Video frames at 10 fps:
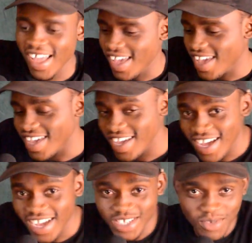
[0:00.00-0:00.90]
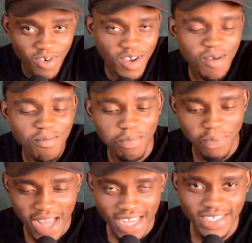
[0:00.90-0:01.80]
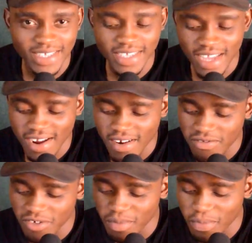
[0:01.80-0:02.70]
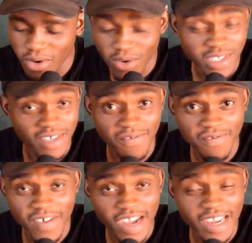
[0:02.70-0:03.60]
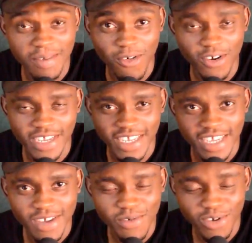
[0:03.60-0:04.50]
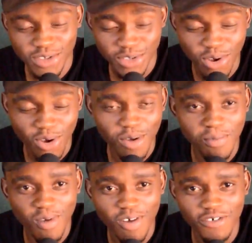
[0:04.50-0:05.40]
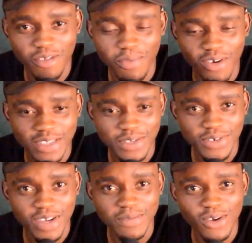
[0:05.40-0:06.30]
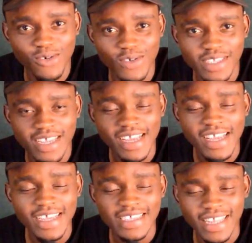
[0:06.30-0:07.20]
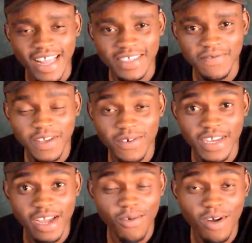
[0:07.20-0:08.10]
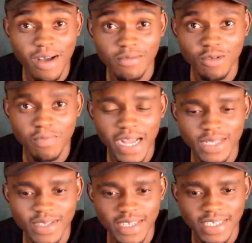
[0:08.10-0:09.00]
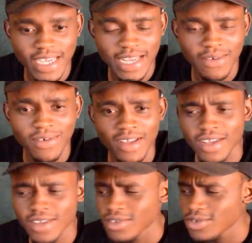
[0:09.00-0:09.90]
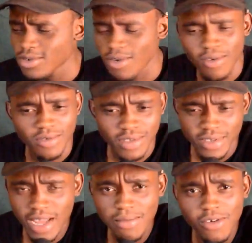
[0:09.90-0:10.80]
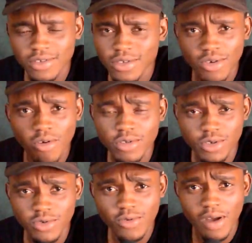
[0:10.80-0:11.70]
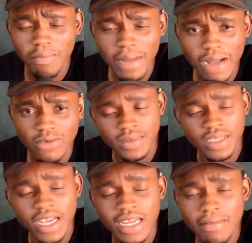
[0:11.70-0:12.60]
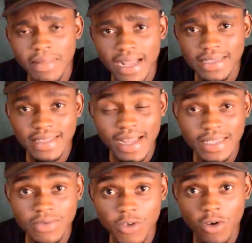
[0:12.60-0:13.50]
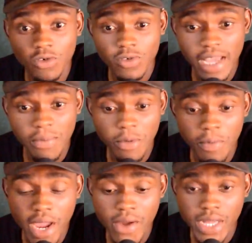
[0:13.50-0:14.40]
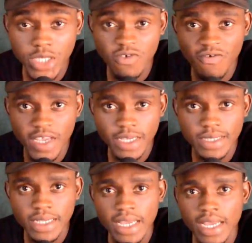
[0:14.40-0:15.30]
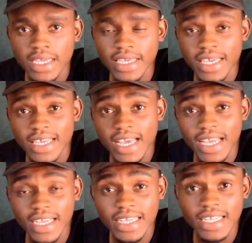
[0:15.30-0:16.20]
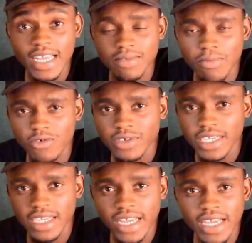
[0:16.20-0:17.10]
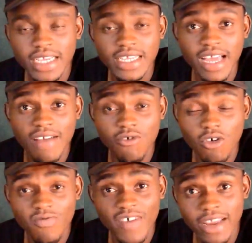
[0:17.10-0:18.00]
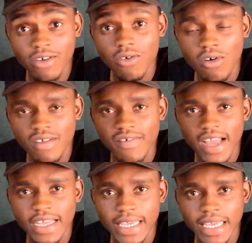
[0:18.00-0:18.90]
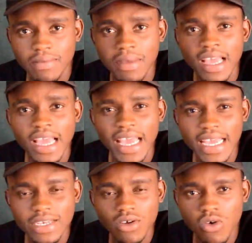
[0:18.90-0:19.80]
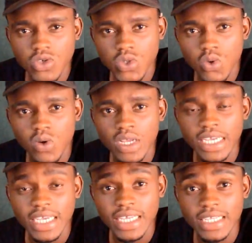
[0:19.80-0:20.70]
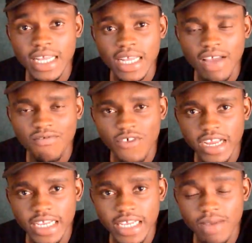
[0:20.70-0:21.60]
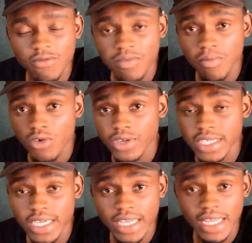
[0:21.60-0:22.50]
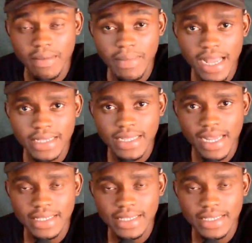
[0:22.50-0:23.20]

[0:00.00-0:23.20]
Hey guys, welcome back to Sahara Football. It's a fine morning here. We're going to talk more football. As usual, I'm your host, Selassie Fiawe, and I welcome you back to the channel. So today I'm going to talk to you about Ghana Black Stars. We all know they are preparing to face Kenya in Mauritania in AFCON final qualifier game, and also in a friendly game with Mauritania. The Black Stars